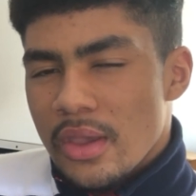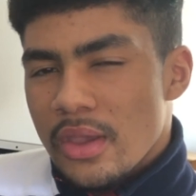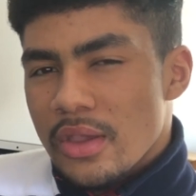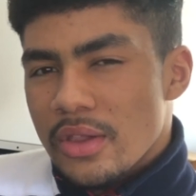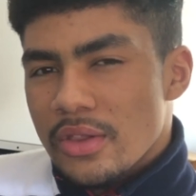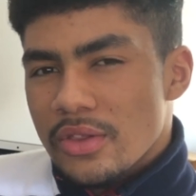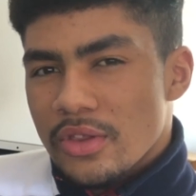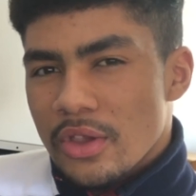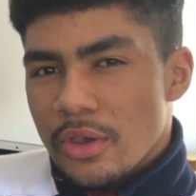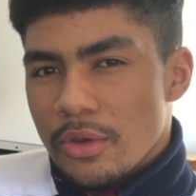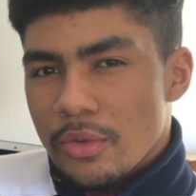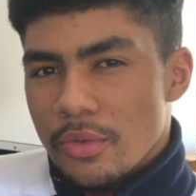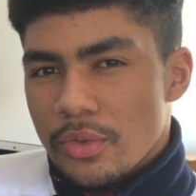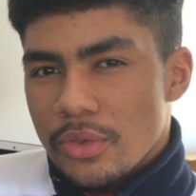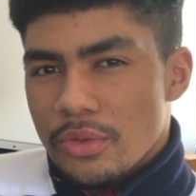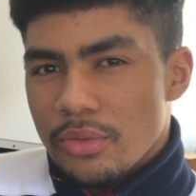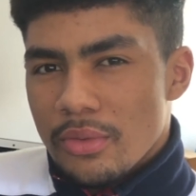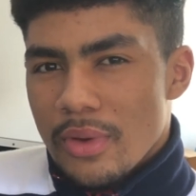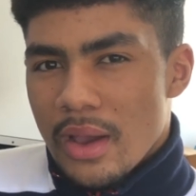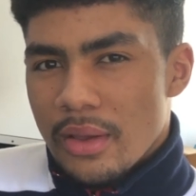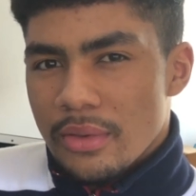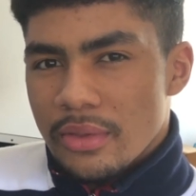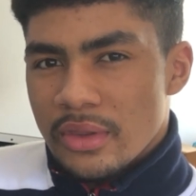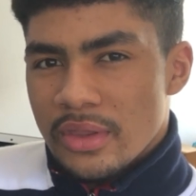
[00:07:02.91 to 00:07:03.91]
So
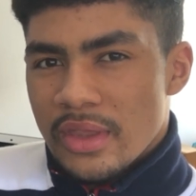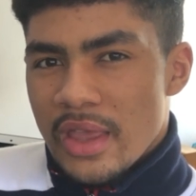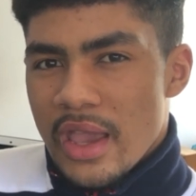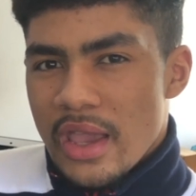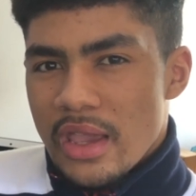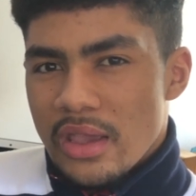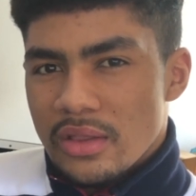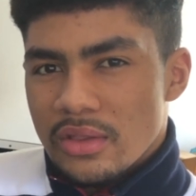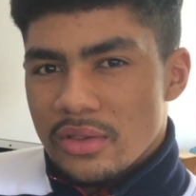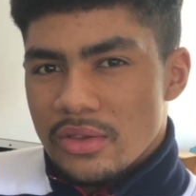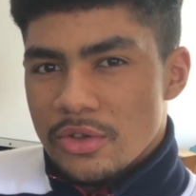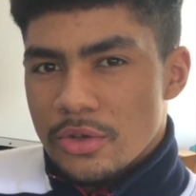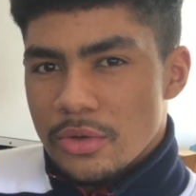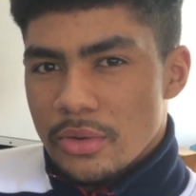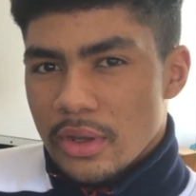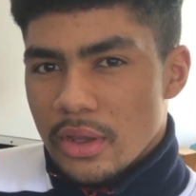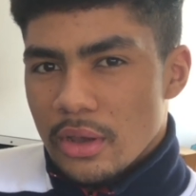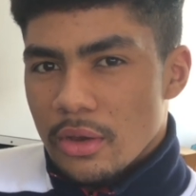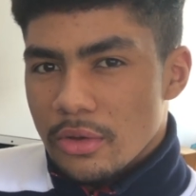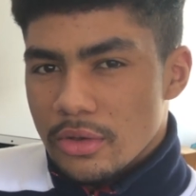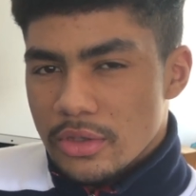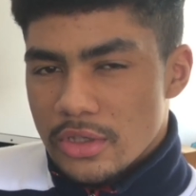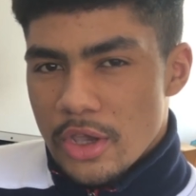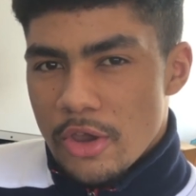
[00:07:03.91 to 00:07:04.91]
throughout the days during
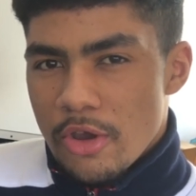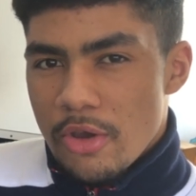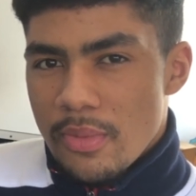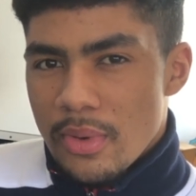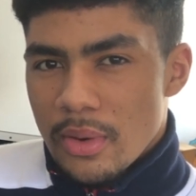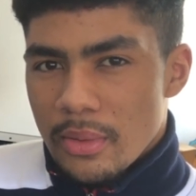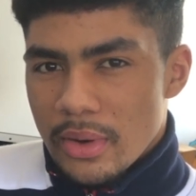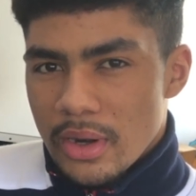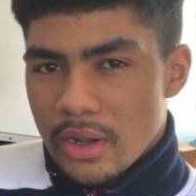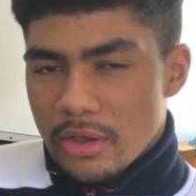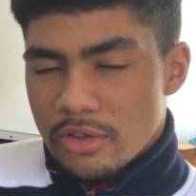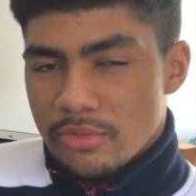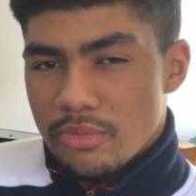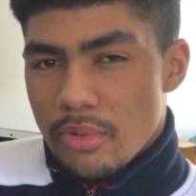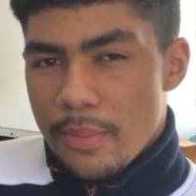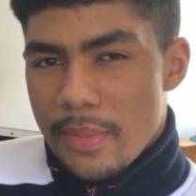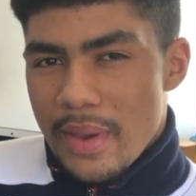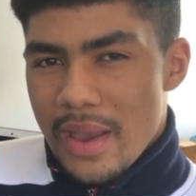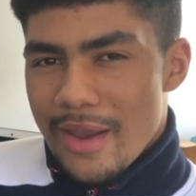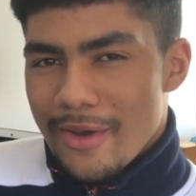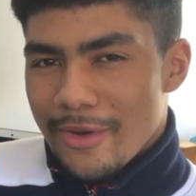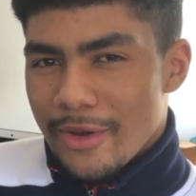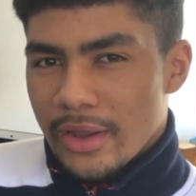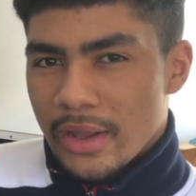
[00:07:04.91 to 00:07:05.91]
October when I was
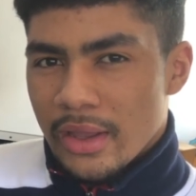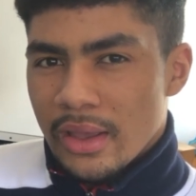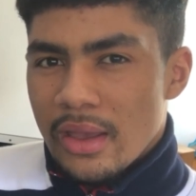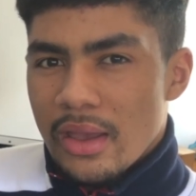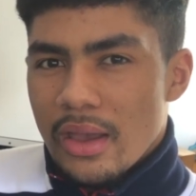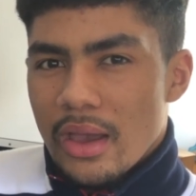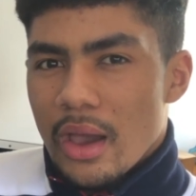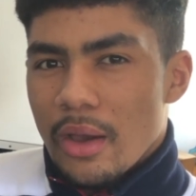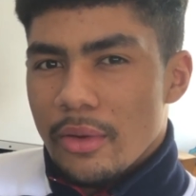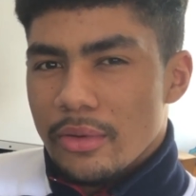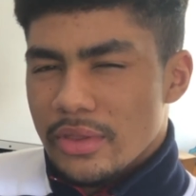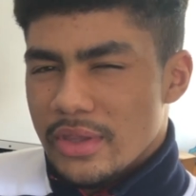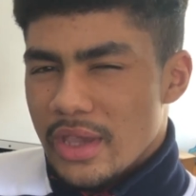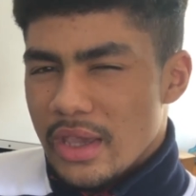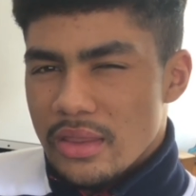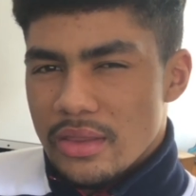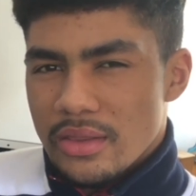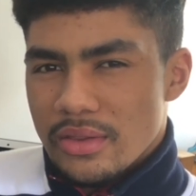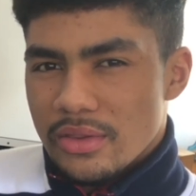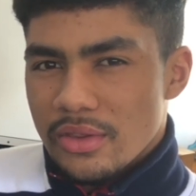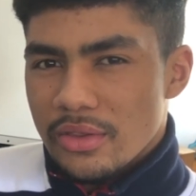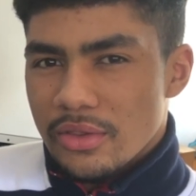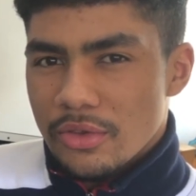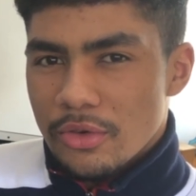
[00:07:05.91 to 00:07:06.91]
preparing, I would take this
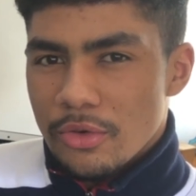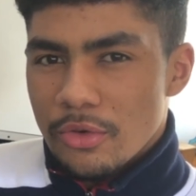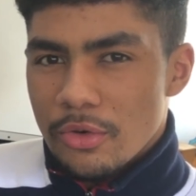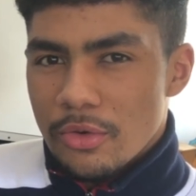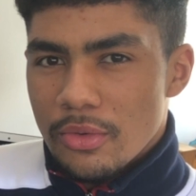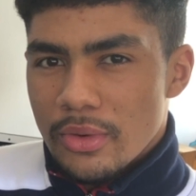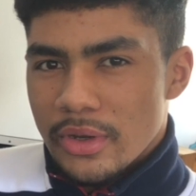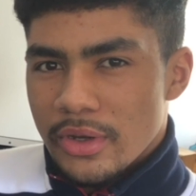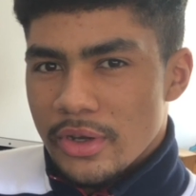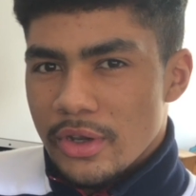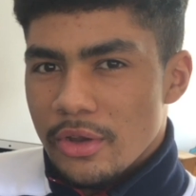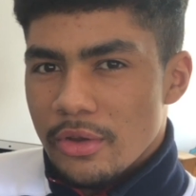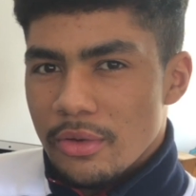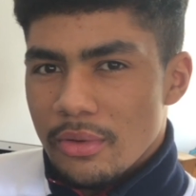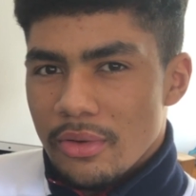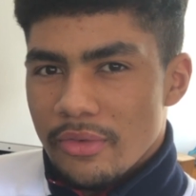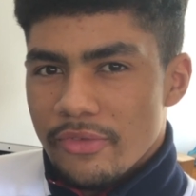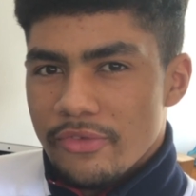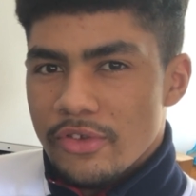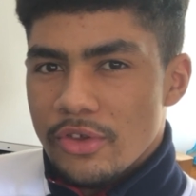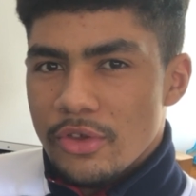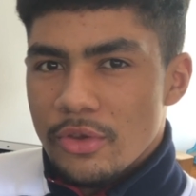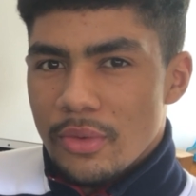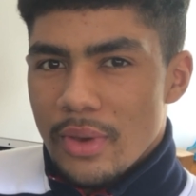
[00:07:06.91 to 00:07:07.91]
to school and do a
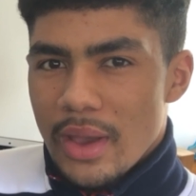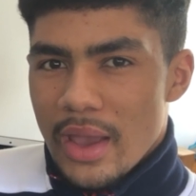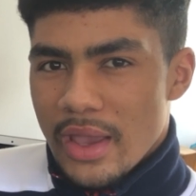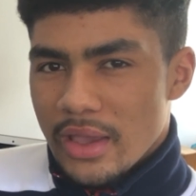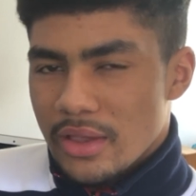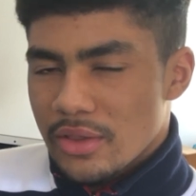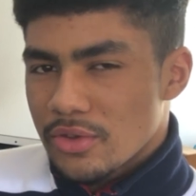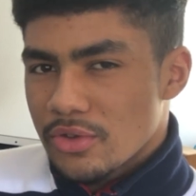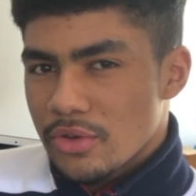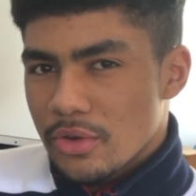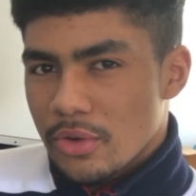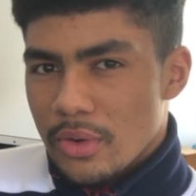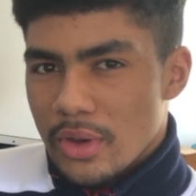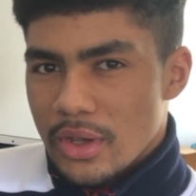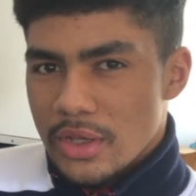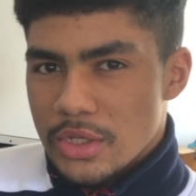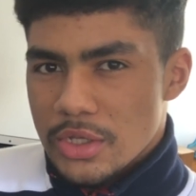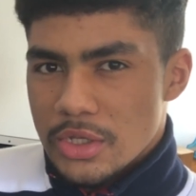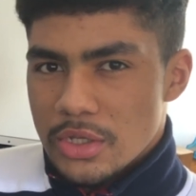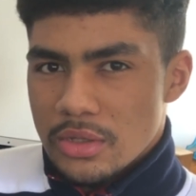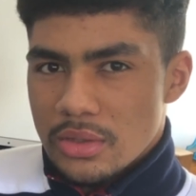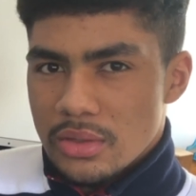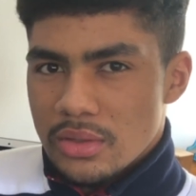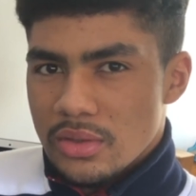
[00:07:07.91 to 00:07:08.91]
few extra
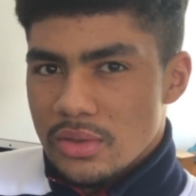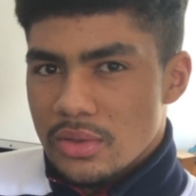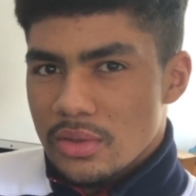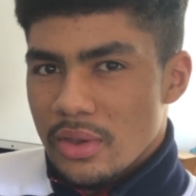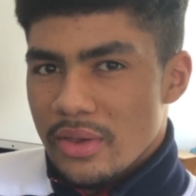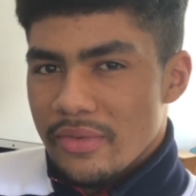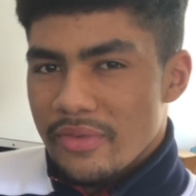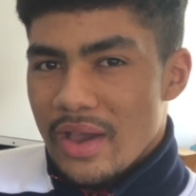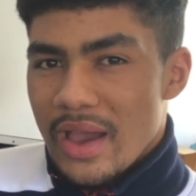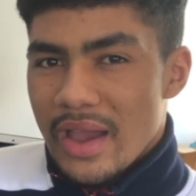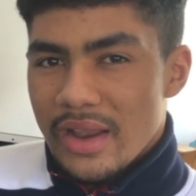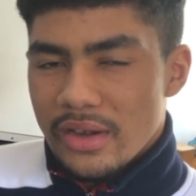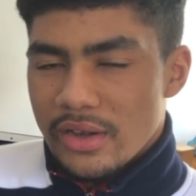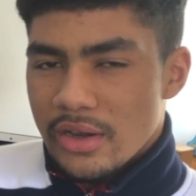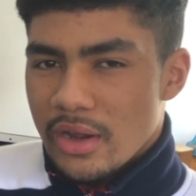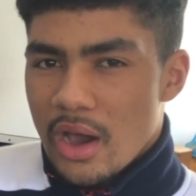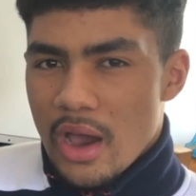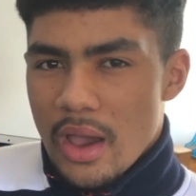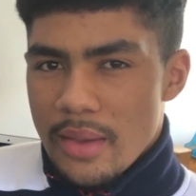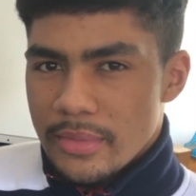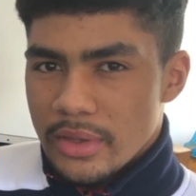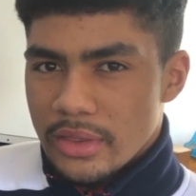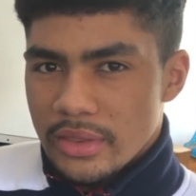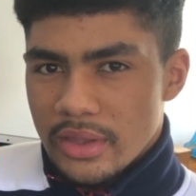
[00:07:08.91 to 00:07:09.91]
questions if I had
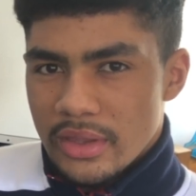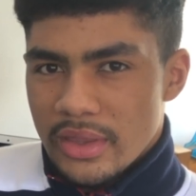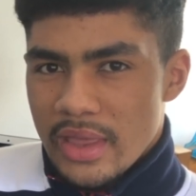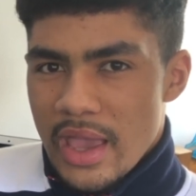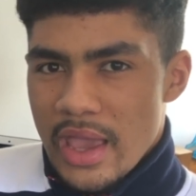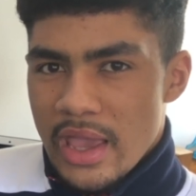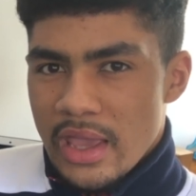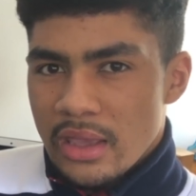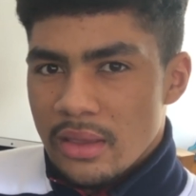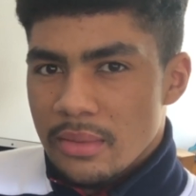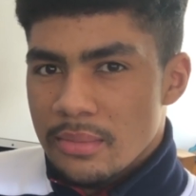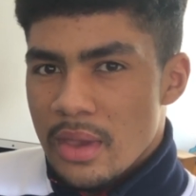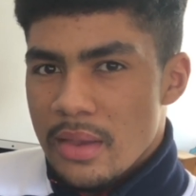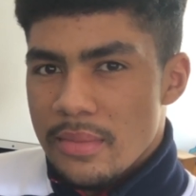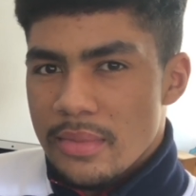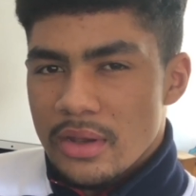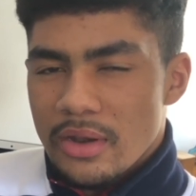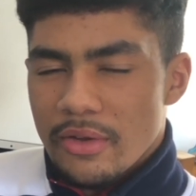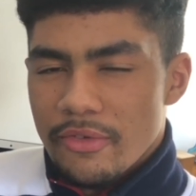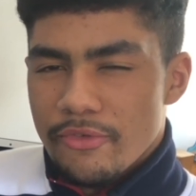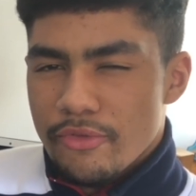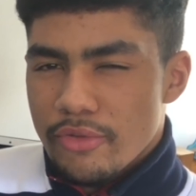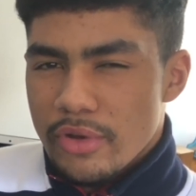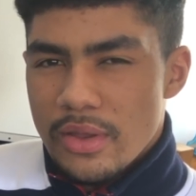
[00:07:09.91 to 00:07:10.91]
time in the day, maybe in
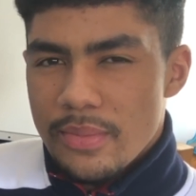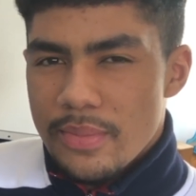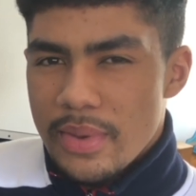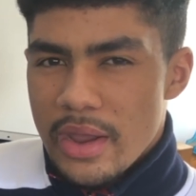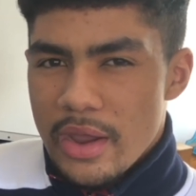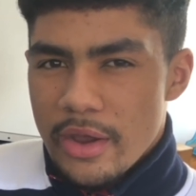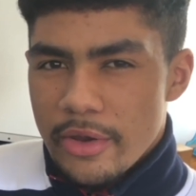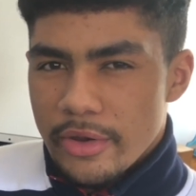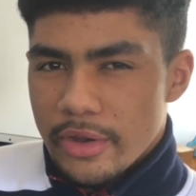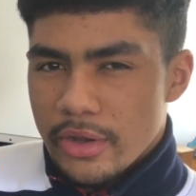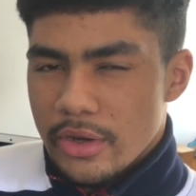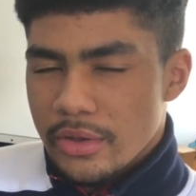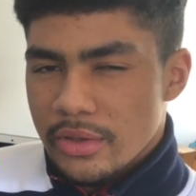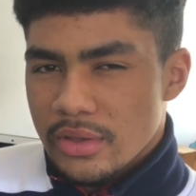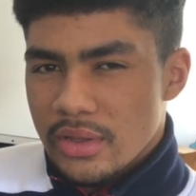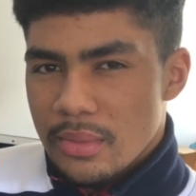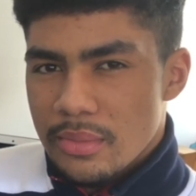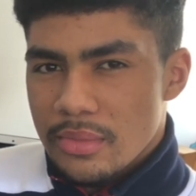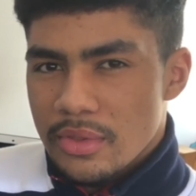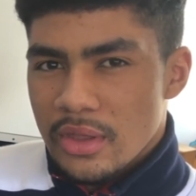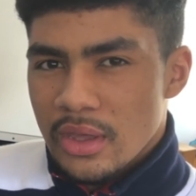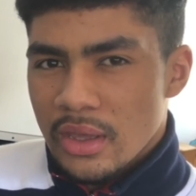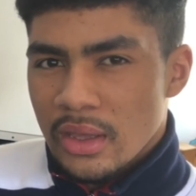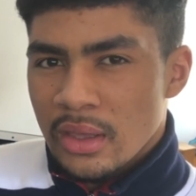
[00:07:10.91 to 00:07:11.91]
a free period or
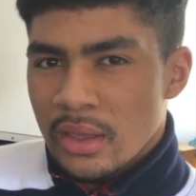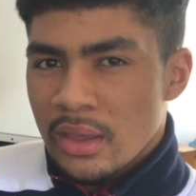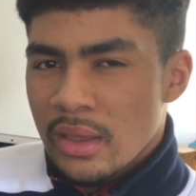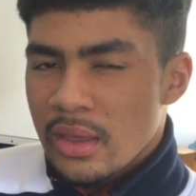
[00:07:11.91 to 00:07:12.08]
something.